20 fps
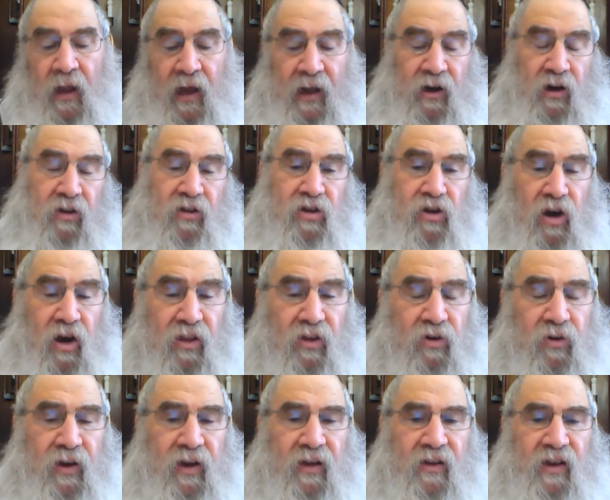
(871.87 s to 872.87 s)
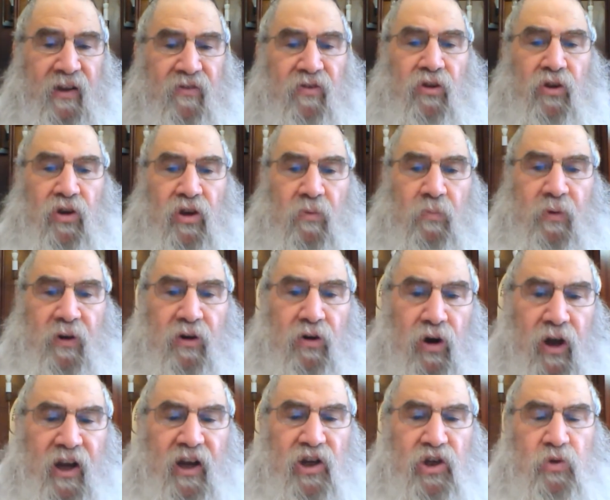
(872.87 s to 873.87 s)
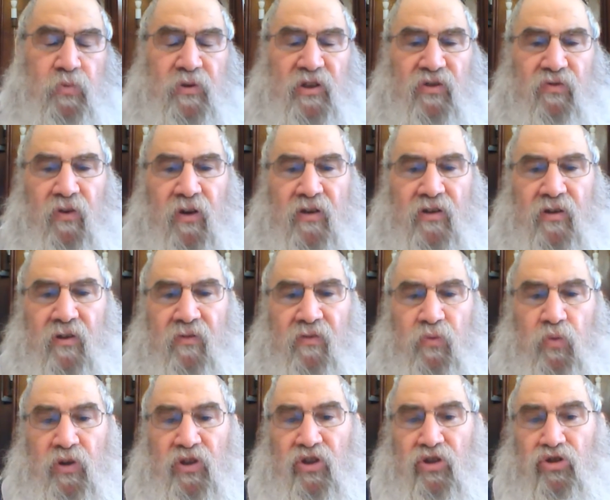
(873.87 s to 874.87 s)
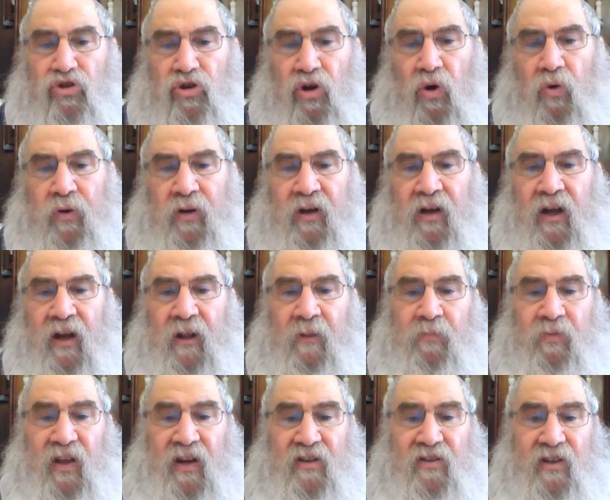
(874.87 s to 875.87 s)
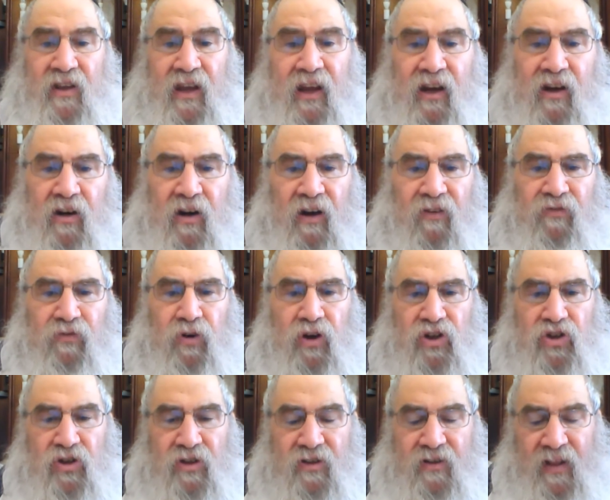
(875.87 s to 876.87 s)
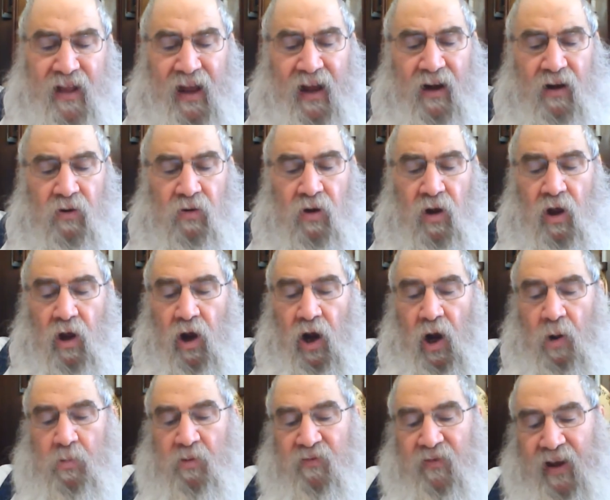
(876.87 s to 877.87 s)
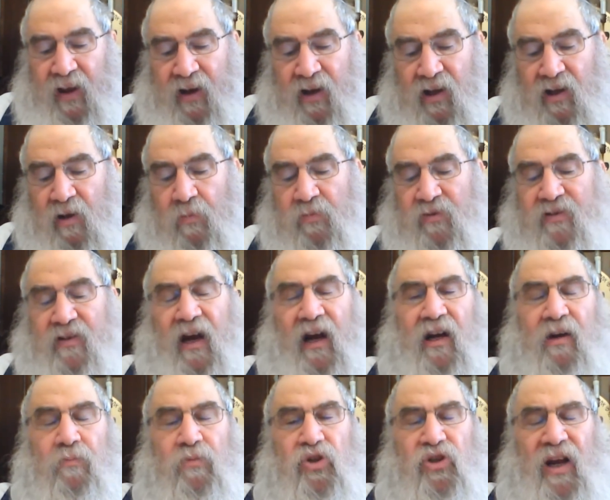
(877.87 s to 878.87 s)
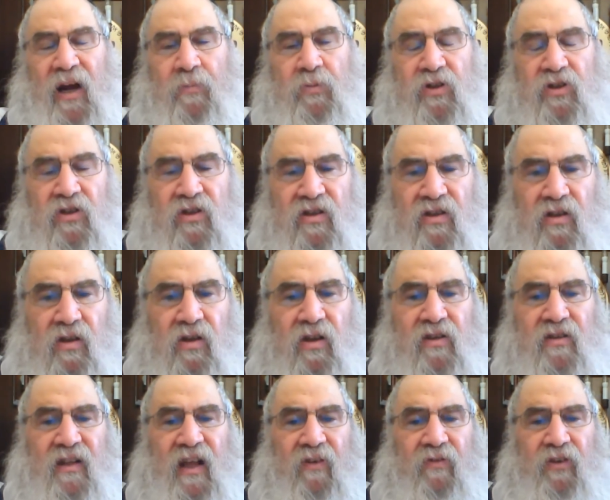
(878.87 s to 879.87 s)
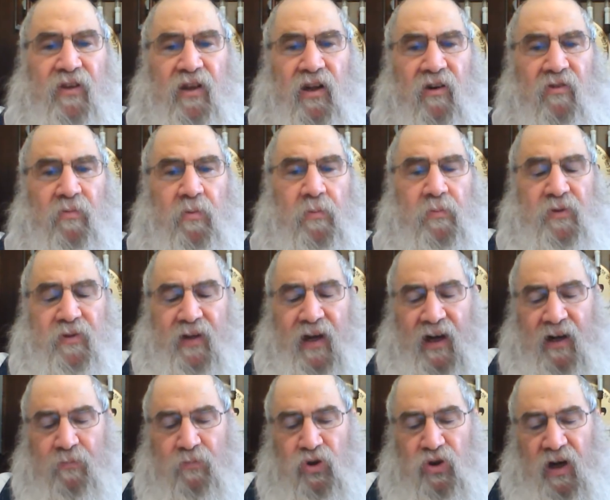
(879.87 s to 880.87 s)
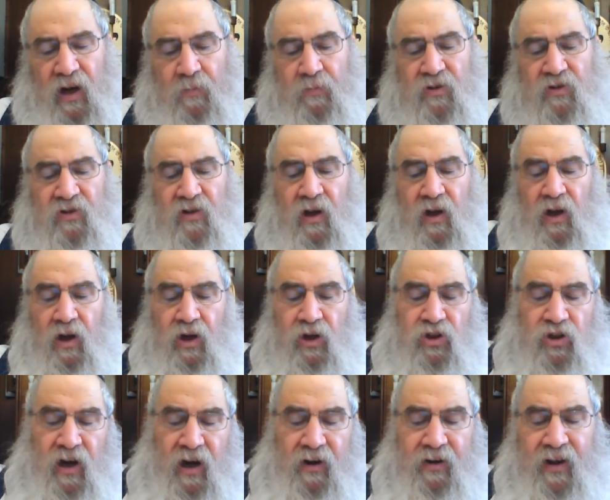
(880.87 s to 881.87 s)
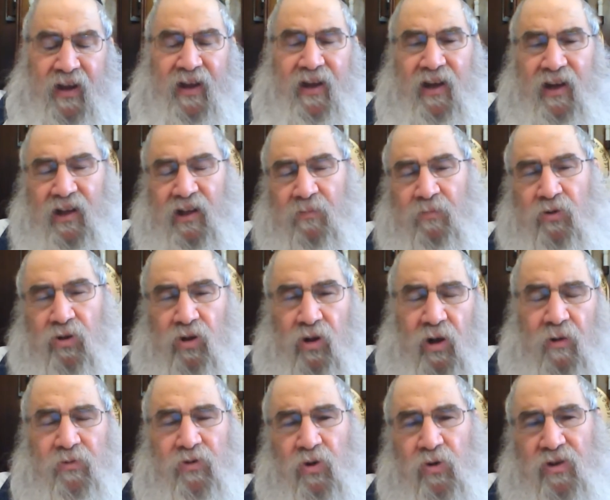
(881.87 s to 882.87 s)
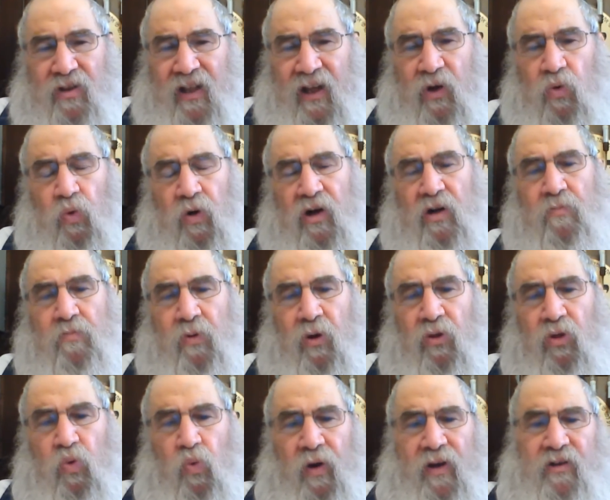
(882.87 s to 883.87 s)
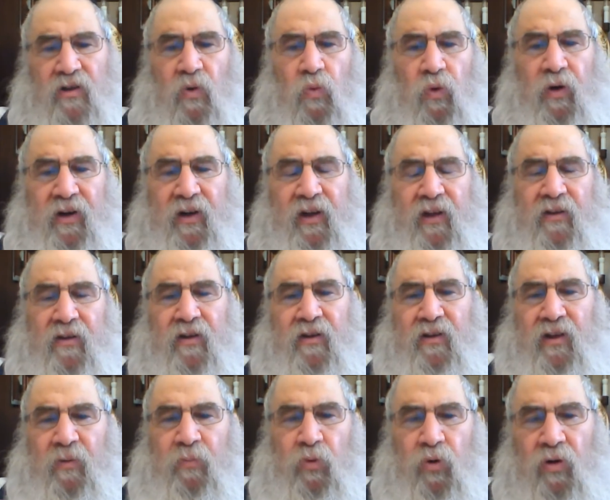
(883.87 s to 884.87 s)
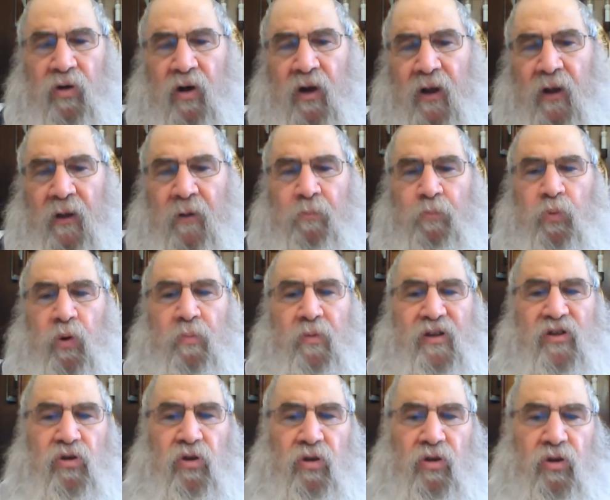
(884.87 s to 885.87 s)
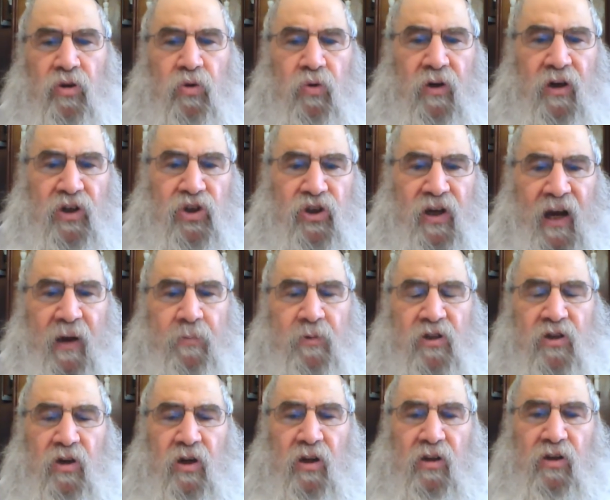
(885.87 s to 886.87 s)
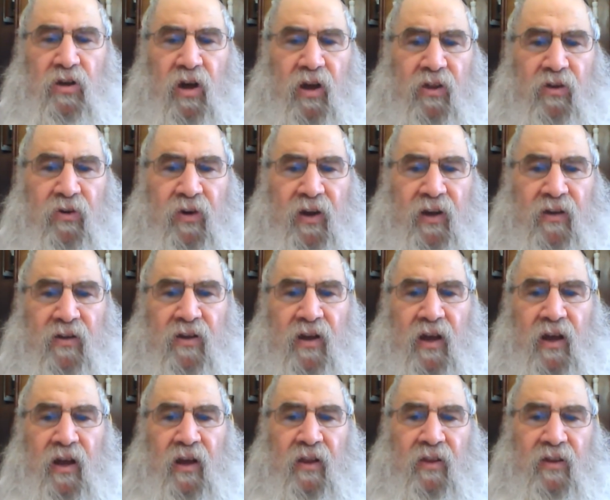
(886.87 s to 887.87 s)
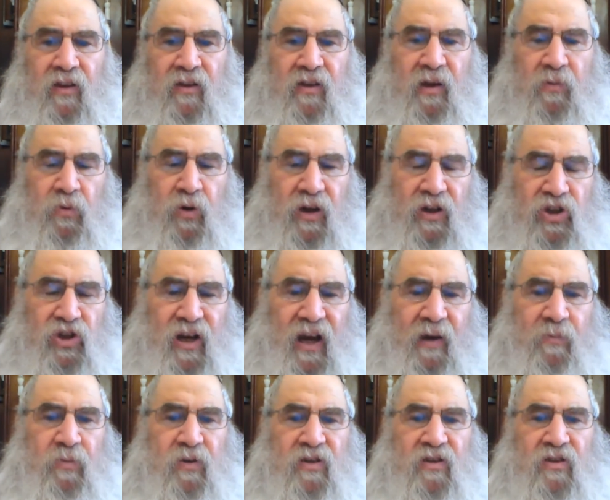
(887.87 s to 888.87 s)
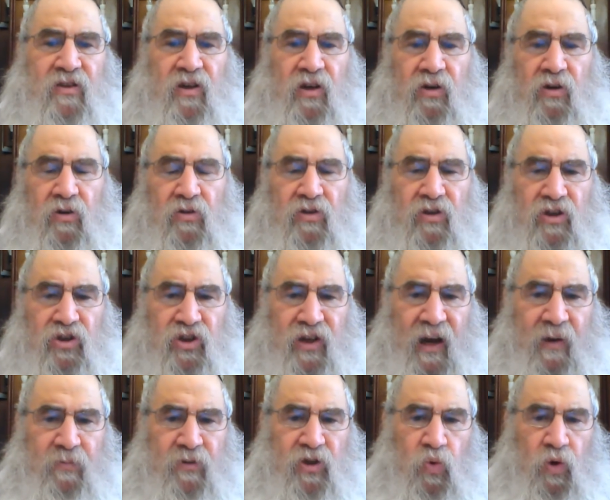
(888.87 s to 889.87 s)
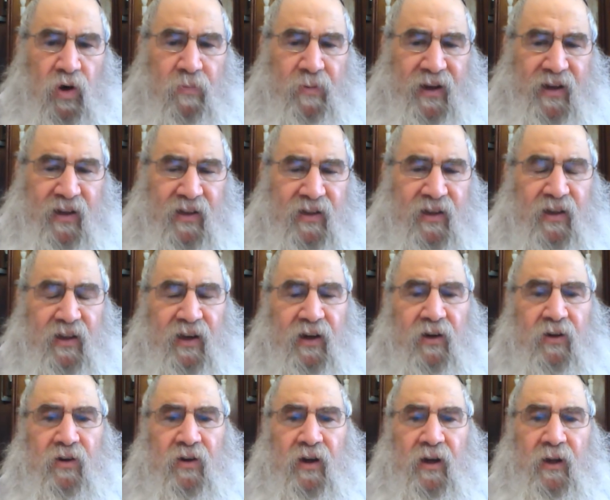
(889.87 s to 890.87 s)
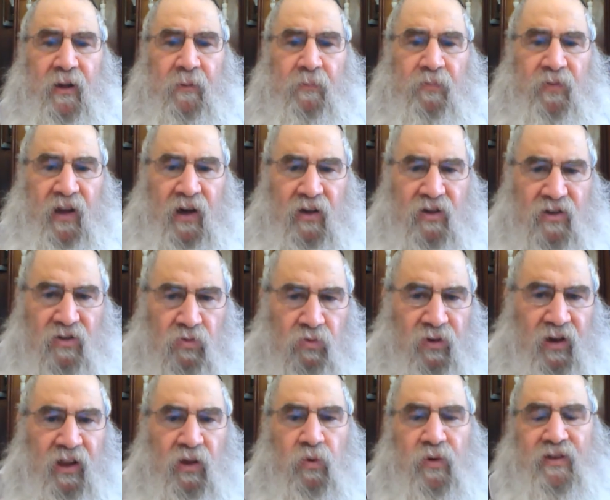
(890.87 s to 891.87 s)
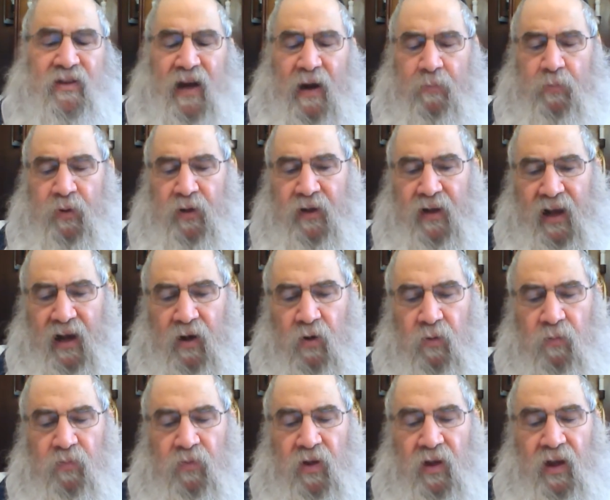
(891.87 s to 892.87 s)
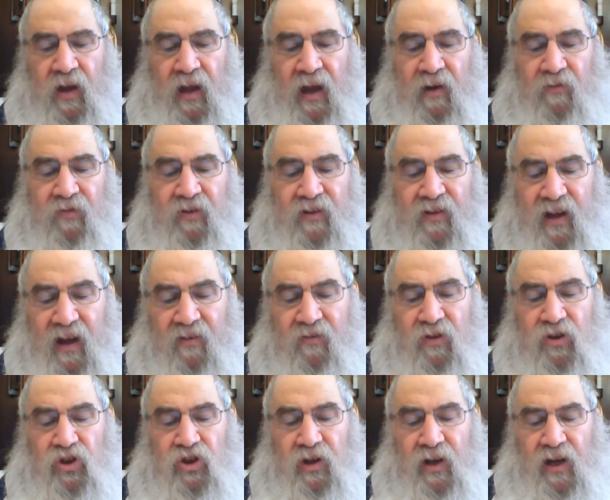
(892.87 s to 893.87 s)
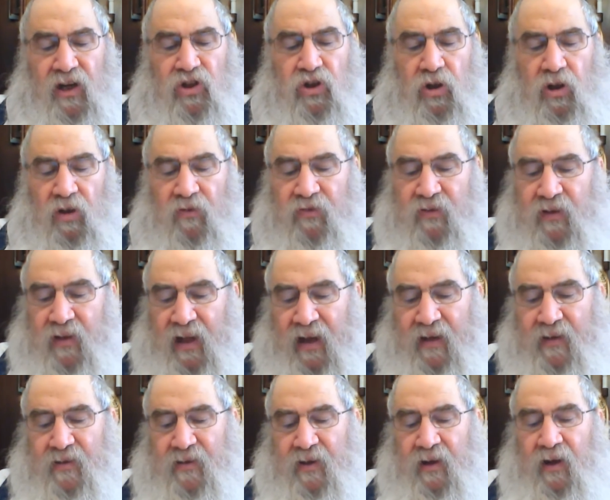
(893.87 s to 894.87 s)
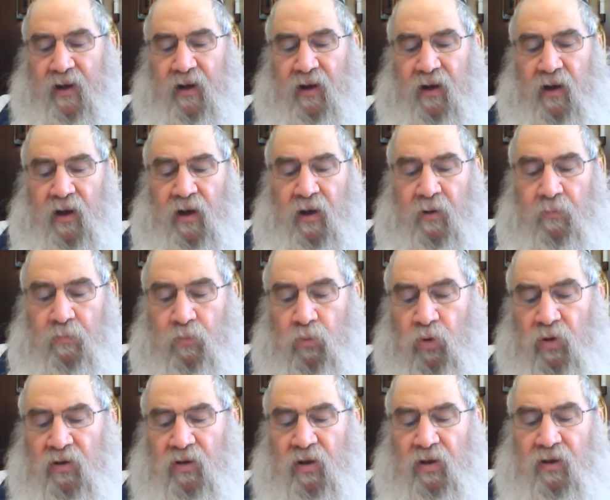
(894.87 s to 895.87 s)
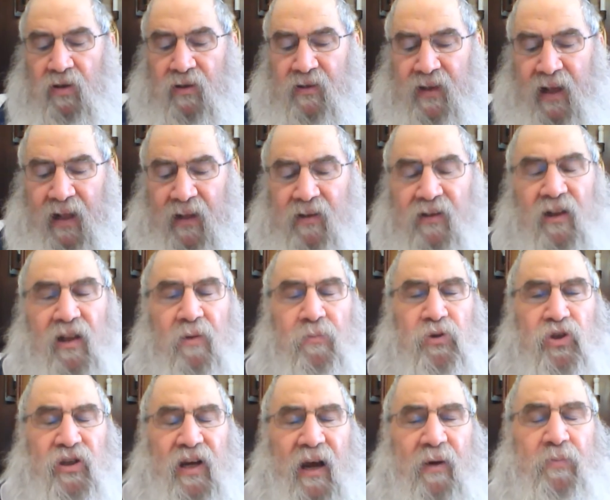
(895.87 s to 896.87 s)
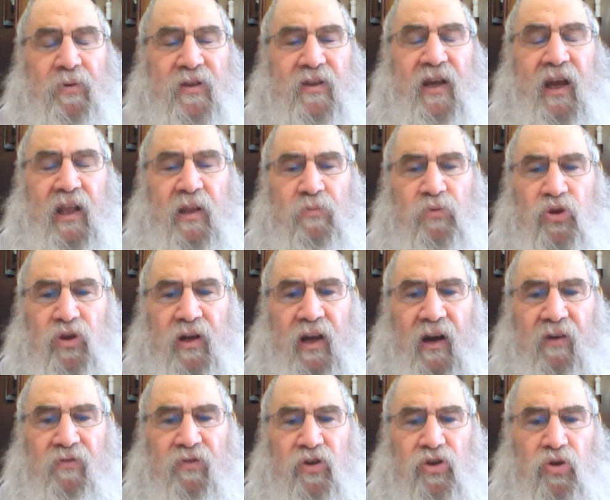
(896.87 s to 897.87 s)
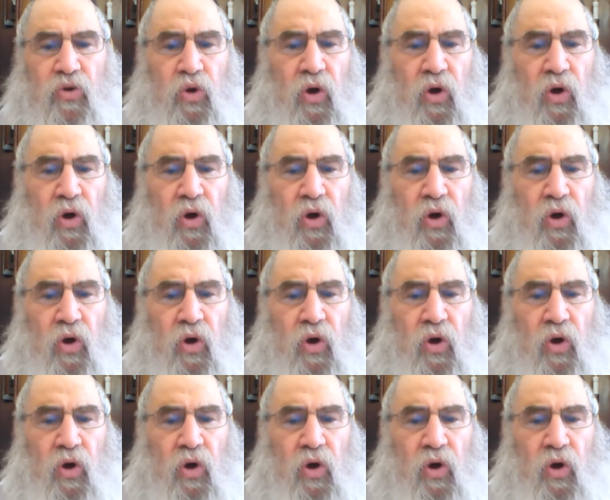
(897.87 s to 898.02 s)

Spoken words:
And on the other hand, even though you're being reichish b'svasov, which is showing that it's the ikar hafrosha is now, it still doesn't have a din of being misakim b'shabbos. Sharei higdim tnoim. So it's like working both ways. On one hand, the dibur permits you to do it on Shabbos, and on the other hand, the dibur on Shabbos, and those on Shabbos, you want to make it clear that it's really what's happening now. And v'tevel sheyeshel of tnai zeh, Mutter l'taltali b'shabes kedem shi'afresh.